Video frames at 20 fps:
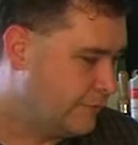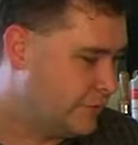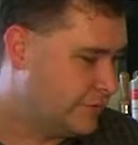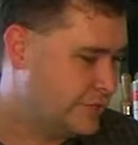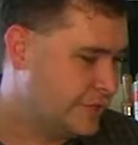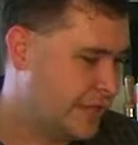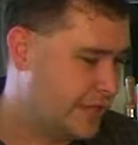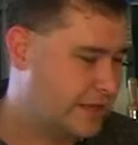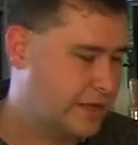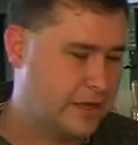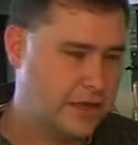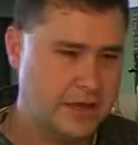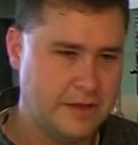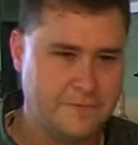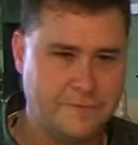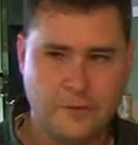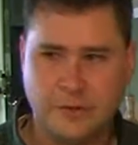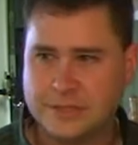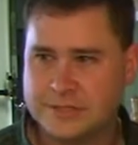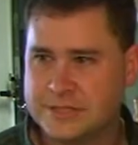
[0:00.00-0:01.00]
take,
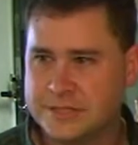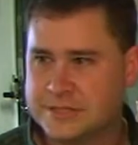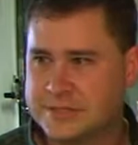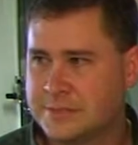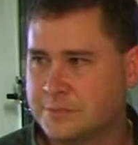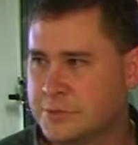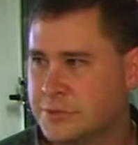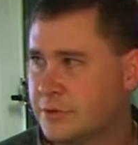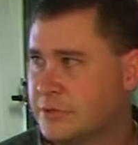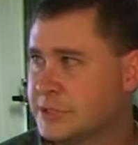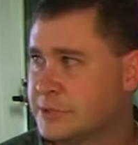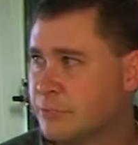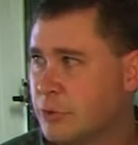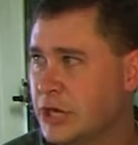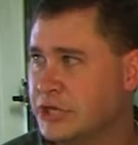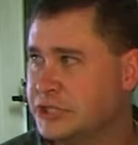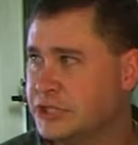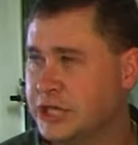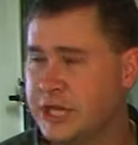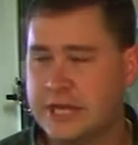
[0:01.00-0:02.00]
for instance, some sort of
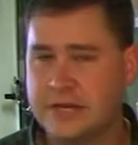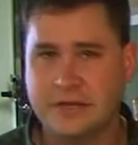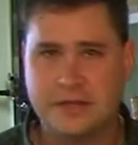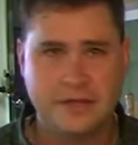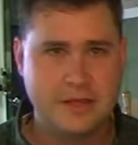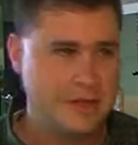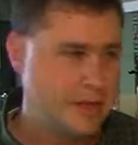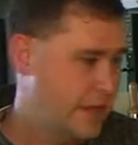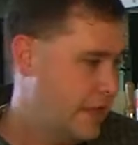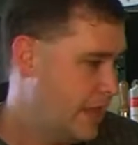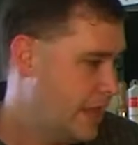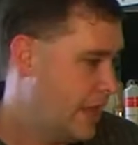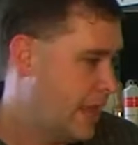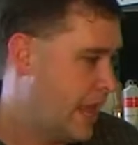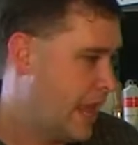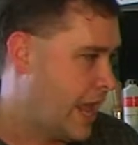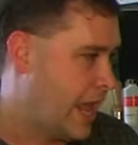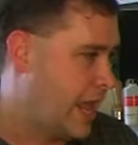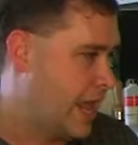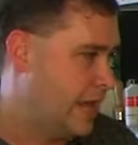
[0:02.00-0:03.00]
spreadsheet
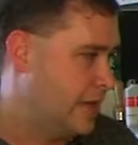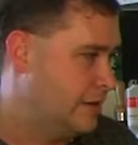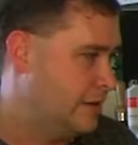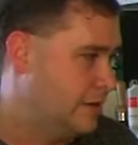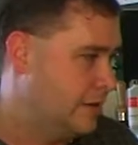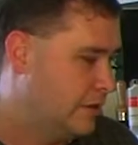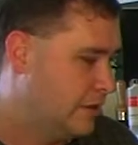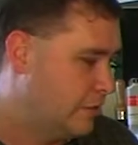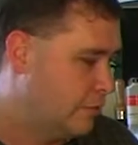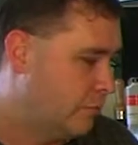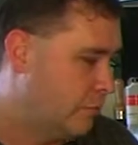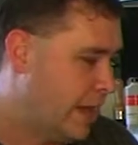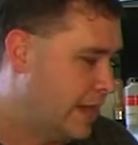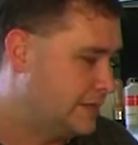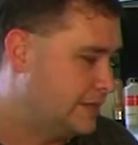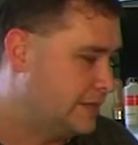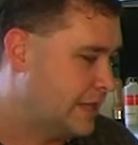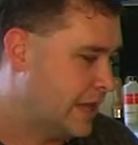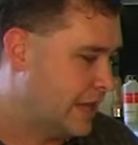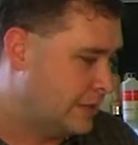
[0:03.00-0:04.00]
and
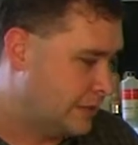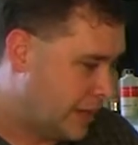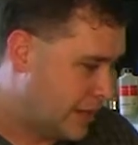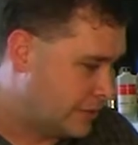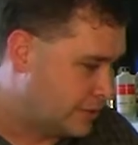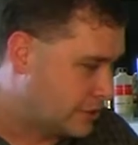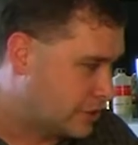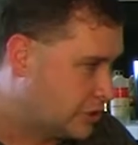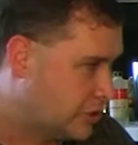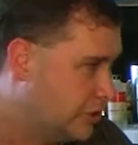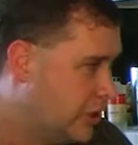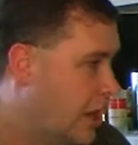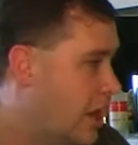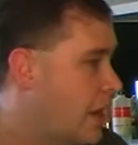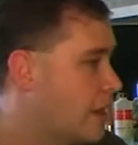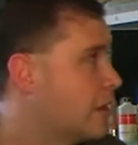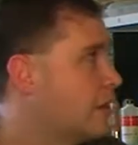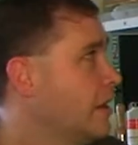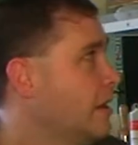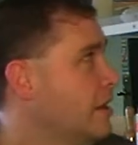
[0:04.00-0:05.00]
write and
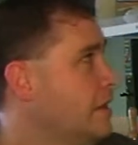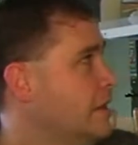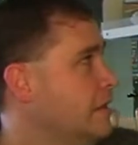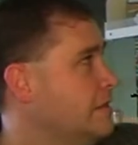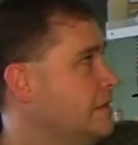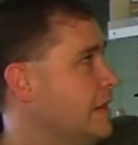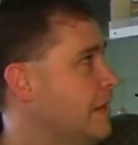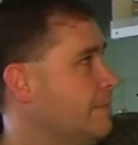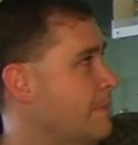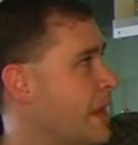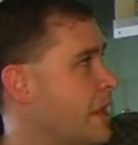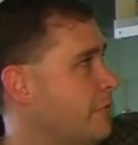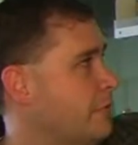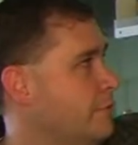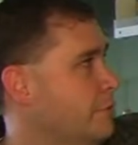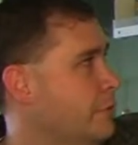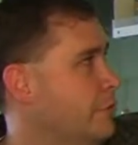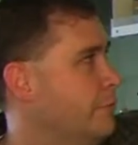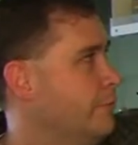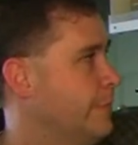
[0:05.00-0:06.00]
clock the amount
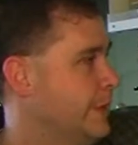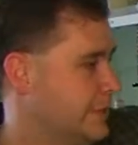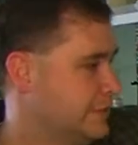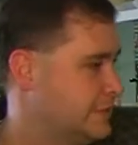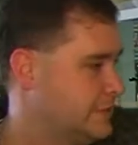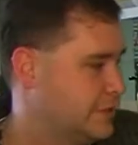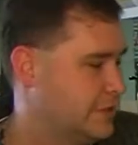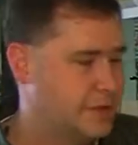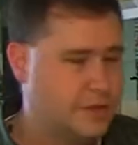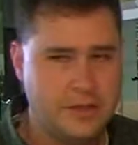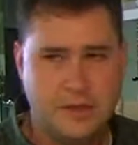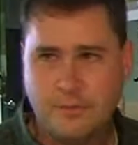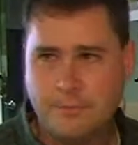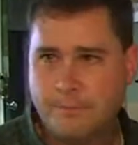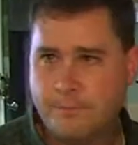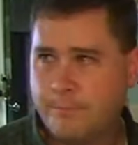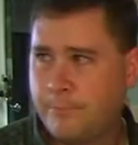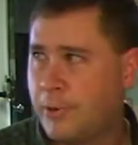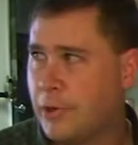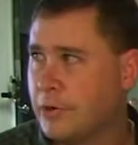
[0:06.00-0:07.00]
of movement
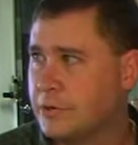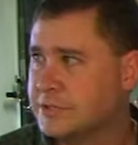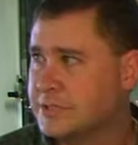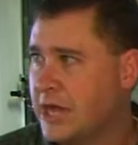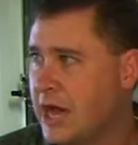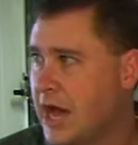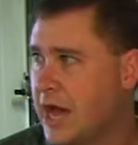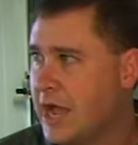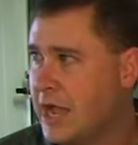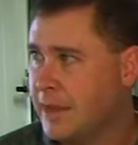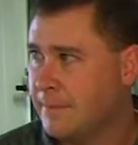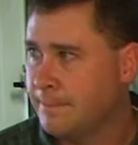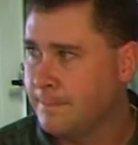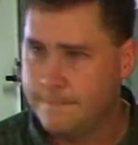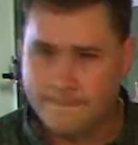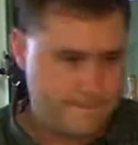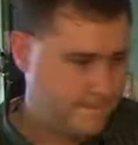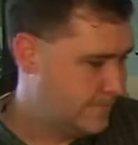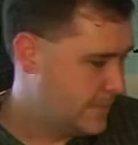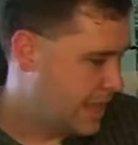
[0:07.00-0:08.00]
per time
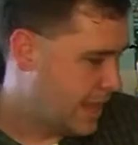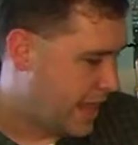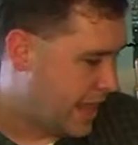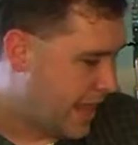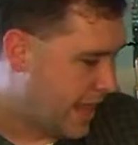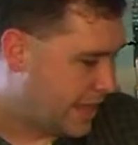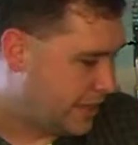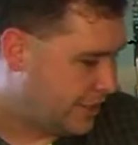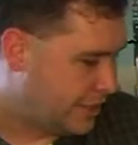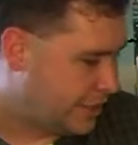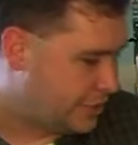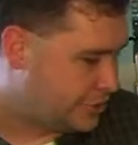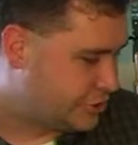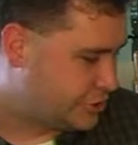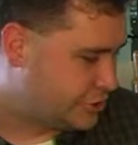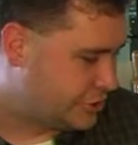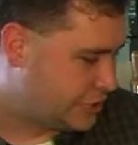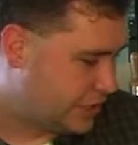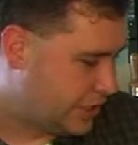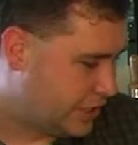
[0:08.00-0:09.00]
at
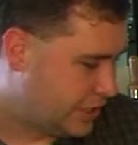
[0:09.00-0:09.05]
each